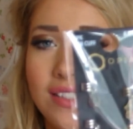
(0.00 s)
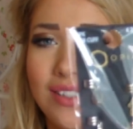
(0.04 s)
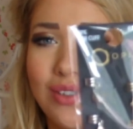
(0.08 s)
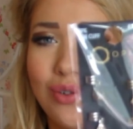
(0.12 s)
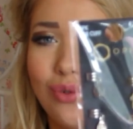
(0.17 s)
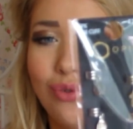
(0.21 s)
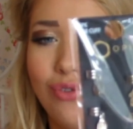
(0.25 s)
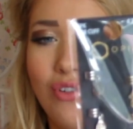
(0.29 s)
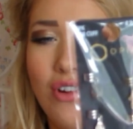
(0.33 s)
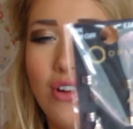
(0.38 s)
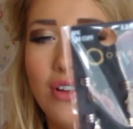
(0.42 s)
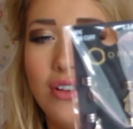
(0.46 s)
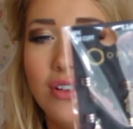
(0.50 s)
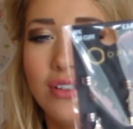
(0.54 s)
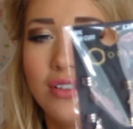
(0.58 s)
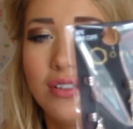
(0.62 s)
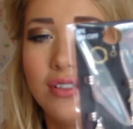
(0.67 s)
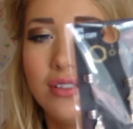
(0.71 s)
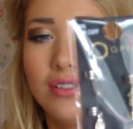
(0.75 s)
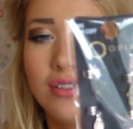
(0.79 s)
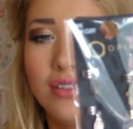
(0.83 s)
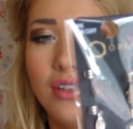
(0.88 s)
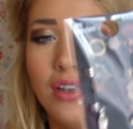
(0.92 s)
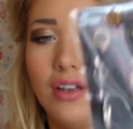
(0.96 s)
a
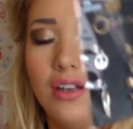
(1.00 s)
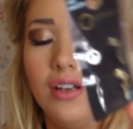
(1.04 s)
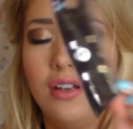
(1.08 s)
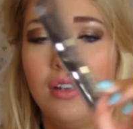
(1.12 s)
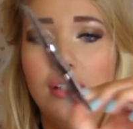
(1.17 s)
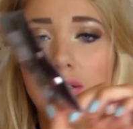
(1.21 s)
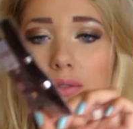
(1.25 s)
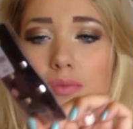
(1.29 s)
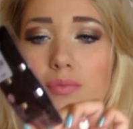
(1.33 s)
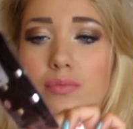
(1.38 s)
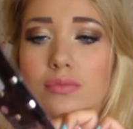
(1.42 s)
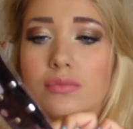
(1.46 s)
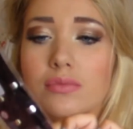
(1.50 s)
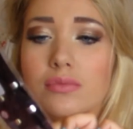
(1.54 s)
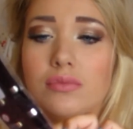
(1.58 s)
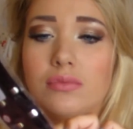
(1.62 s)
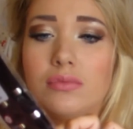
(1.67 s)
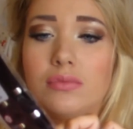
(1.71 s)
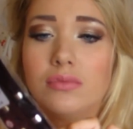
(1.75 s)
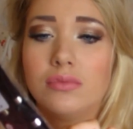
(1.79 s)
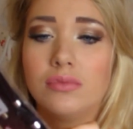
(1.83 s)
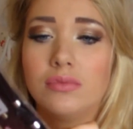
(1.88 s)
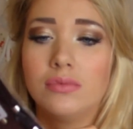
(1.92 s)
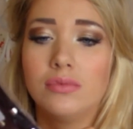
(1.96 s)
cross,
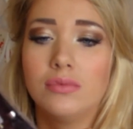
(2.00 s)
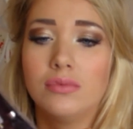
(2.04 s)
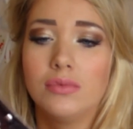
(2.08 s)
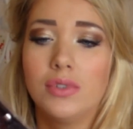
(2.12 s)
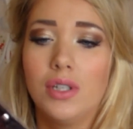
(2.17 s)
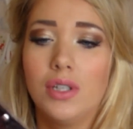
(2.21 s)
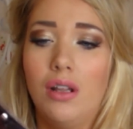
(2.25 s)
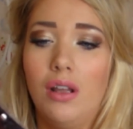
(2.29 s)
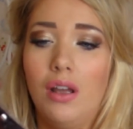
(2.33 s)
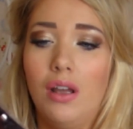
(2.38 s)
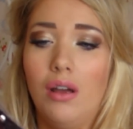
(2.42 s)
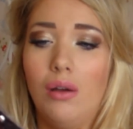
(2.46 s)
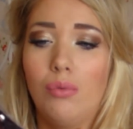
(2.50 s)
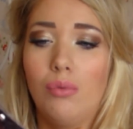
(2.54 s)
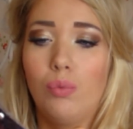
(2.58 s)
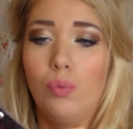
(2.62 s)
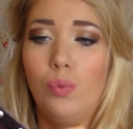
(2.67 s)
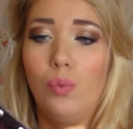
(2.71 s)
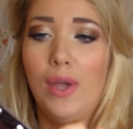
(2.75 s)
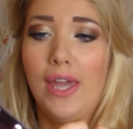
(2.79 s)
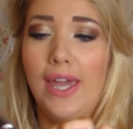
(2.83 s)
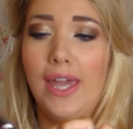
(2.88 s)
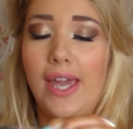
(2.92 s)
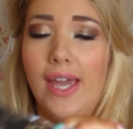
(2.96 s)
a
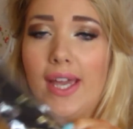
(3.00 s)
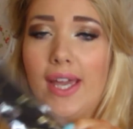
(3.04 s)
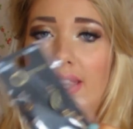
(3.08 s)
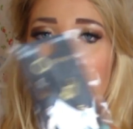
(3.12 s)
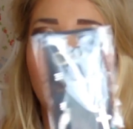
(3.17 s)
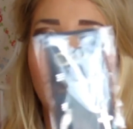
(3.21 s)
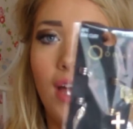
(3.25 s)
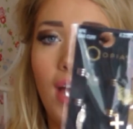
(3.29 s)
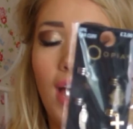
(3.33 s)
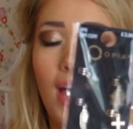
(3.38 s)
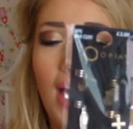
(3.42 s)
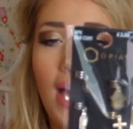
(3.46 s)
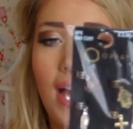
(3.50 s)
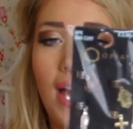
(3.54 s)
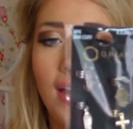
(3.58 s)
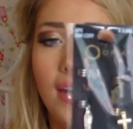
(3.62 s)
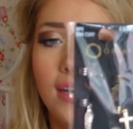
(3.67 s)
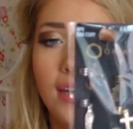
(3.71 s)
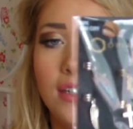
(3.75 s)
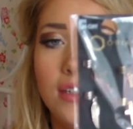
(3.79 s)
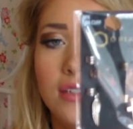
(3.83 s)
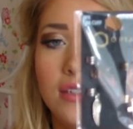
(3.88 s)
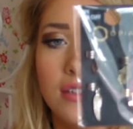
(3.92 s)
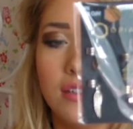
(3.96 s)
wing, a
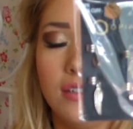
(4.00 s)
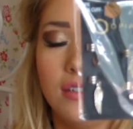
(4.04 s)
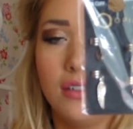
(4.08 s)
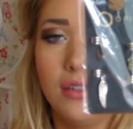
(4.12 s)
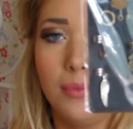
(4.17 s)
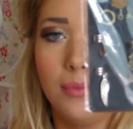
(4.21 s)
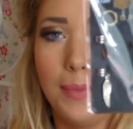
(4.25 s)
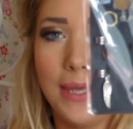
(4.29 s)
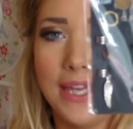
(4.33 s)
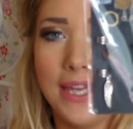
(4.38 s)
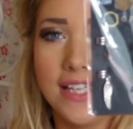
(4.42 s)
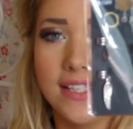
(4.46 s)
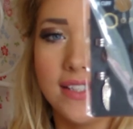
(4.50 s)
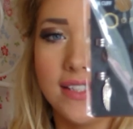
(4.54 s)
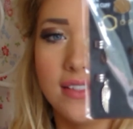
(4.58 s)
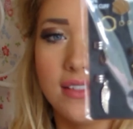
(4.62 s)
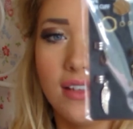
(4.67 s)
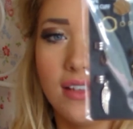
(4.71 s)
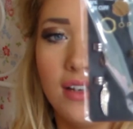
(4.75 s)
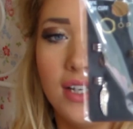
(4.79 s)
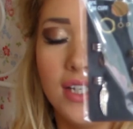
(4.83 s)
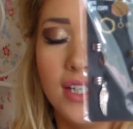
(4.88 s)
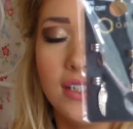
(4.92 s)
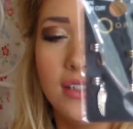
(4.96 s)
hand and a peace
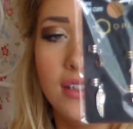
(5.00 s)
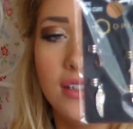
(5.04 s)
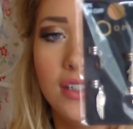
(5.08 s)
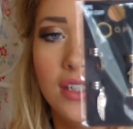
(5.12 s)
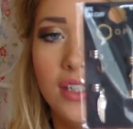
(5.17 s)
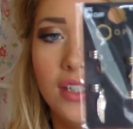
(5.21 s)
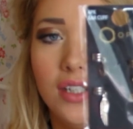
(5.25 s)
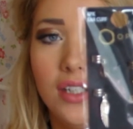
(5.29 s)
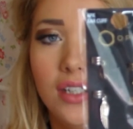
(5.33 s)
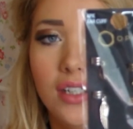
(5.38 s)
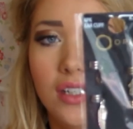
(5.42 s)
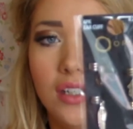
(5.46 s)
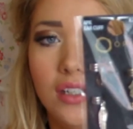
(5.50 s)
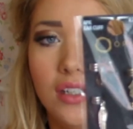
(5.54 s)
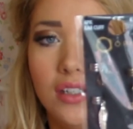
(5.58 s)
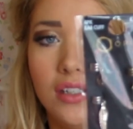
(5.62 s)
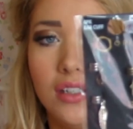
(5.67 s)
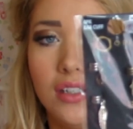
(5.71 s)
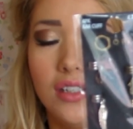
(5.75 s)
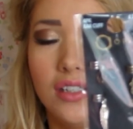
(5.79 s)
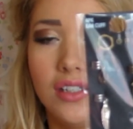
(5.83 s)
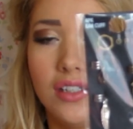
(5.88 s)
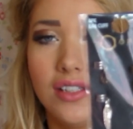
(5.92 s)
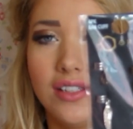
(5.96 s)
sign.
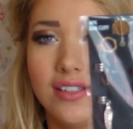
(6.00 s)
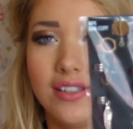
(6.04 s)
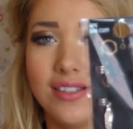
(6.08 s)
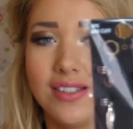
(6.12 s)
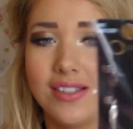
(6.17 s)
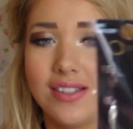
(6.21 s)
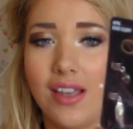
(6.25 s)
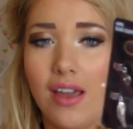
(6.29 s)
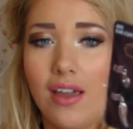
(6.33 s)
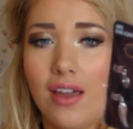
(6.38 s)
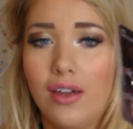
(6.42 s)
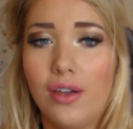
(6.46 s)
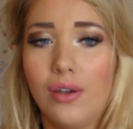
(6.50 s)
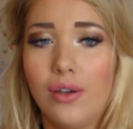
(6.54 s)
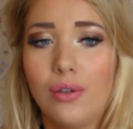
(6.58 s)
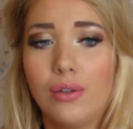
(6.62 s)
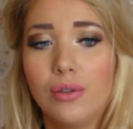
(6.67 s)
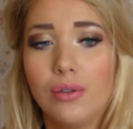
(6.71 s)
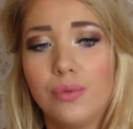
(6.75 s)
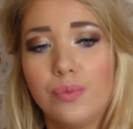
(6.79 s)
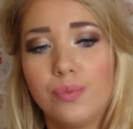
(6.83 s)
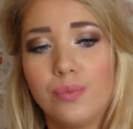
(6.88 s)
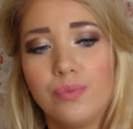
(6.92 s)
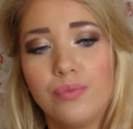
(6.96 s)
So
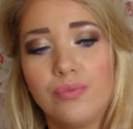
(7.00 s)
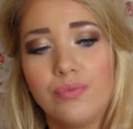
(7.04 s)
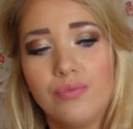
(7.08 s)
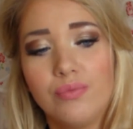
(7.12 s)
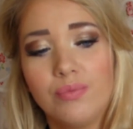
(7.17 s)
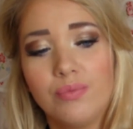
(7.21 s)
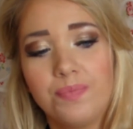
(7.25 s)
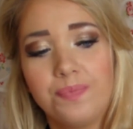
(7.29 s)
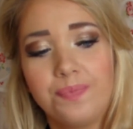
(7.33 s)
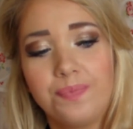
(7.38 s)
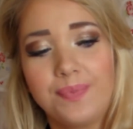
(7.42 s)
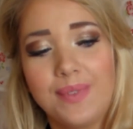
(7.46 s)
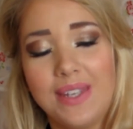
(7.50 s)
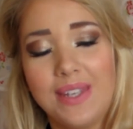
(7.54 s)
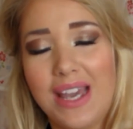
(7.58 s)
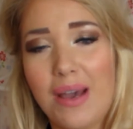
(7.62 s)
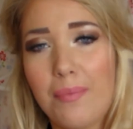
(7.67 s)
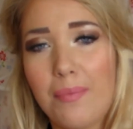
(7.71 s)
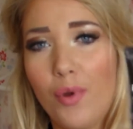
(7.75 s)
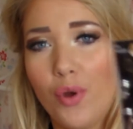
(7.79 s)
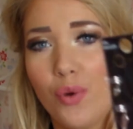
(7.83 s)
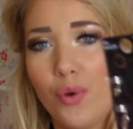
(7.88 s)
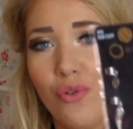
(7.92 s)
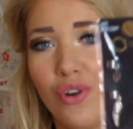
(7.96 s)
yeah,
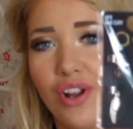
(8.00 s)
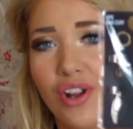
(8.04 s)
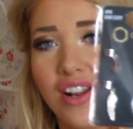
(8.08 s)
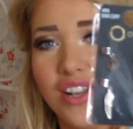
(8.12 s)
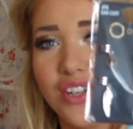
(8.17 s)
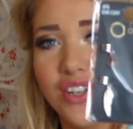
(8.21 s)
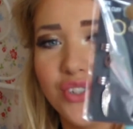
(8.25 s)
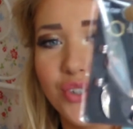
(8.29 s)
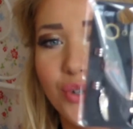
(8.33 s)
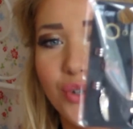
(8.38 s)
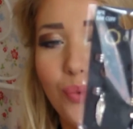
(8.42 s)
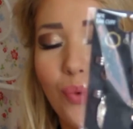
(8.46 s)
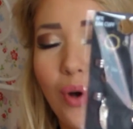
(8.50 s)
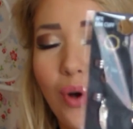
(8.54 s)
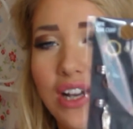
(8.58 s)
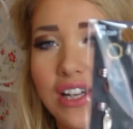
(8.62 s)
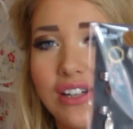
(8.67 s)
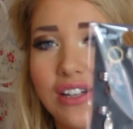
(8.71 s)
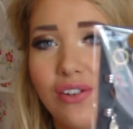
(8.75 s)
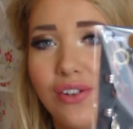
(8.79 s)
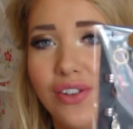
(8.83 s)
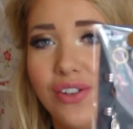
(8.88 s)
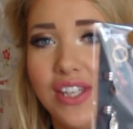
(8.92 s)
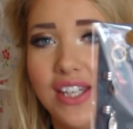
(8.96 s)
I'm not really sure why I
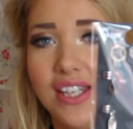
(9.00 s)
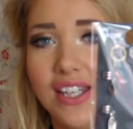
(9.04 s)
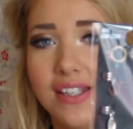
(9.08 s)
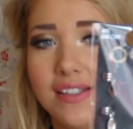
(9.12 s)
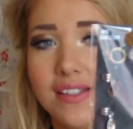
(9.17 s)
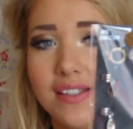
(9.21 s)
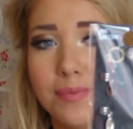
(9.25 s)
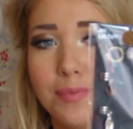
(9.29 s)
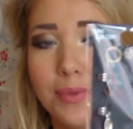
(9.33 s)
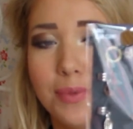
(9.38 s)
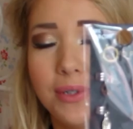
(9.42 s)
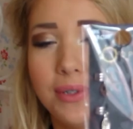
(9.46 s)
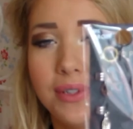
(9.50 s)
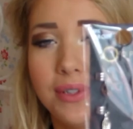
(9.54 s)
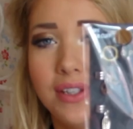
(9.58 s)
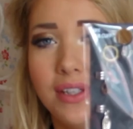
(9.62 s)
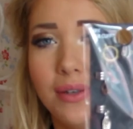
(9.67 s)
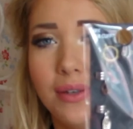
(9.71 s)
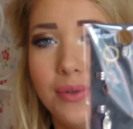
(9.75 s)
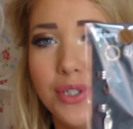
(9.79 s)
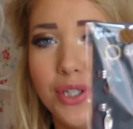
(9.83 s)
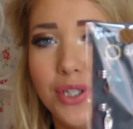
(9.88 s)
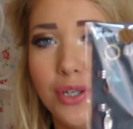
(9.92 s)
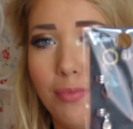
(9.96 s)
got these, but they
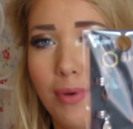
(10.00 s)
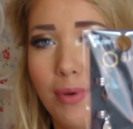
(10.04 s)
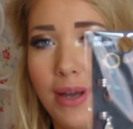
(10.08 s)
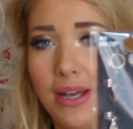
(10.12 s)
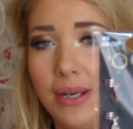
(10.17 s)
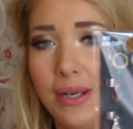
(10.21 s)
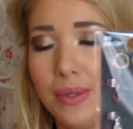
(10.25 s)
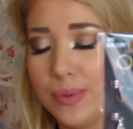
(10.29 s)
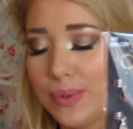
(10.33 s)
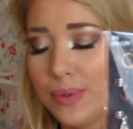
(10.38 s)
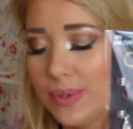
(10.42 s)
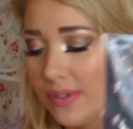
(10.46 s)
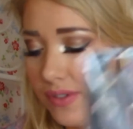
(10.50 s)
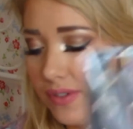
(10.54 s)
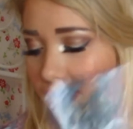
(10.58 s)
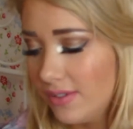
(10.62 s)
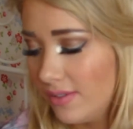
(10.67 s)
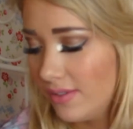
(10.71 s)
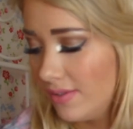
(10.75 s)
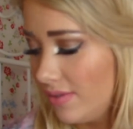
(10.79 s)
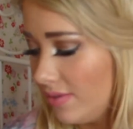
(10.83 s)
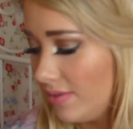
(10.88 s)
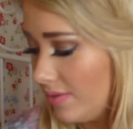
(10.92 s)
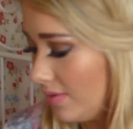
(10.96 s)
were £2.